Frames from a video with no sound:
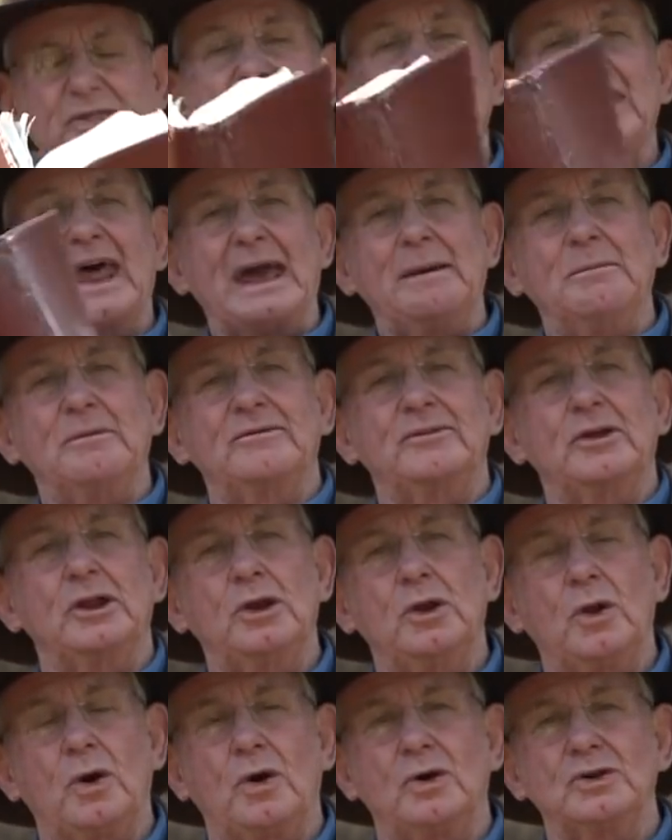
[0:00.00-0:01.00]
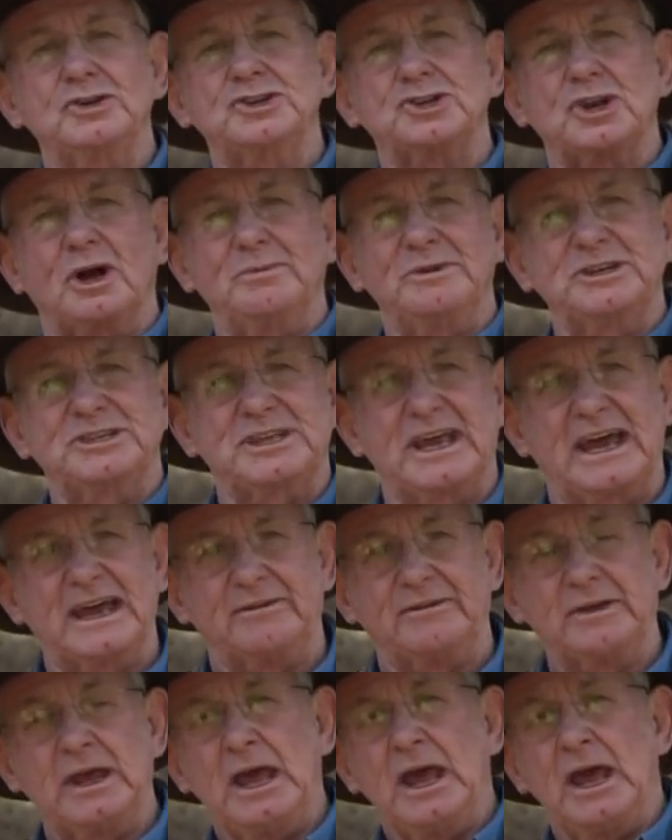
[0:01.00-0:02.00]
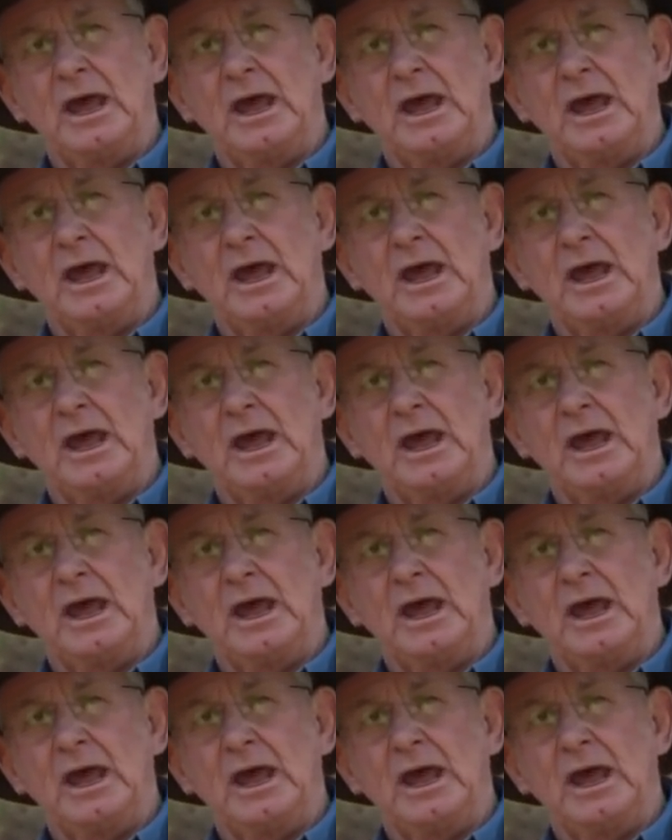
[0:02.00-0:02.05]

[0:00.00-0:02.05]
the name of the Lord shall be saved.